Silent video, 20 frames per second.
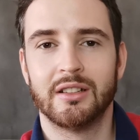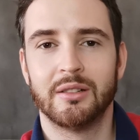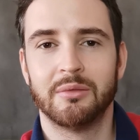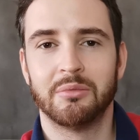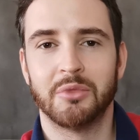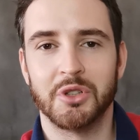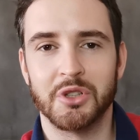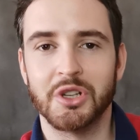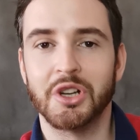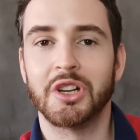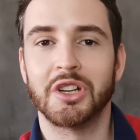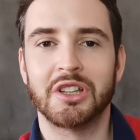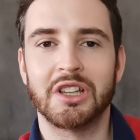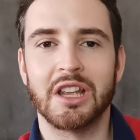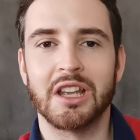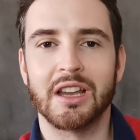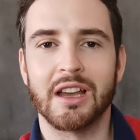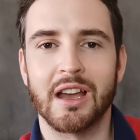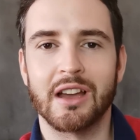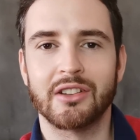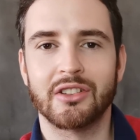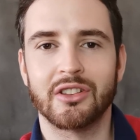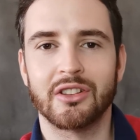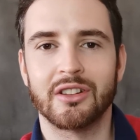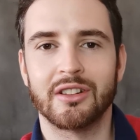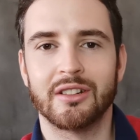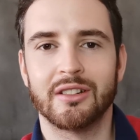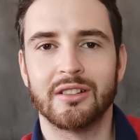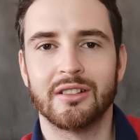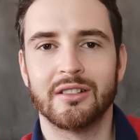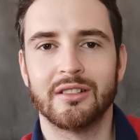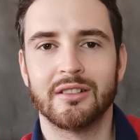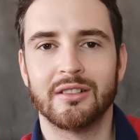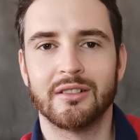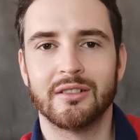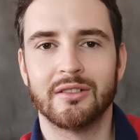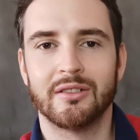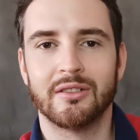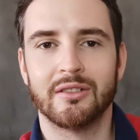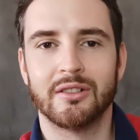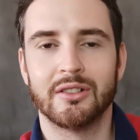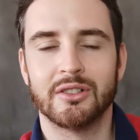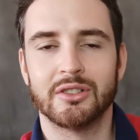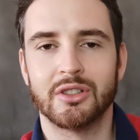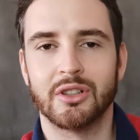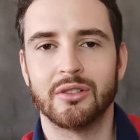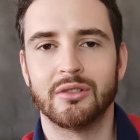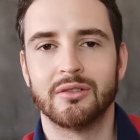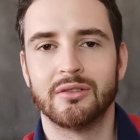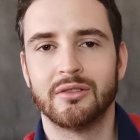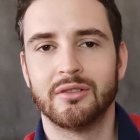But you got to take action. So,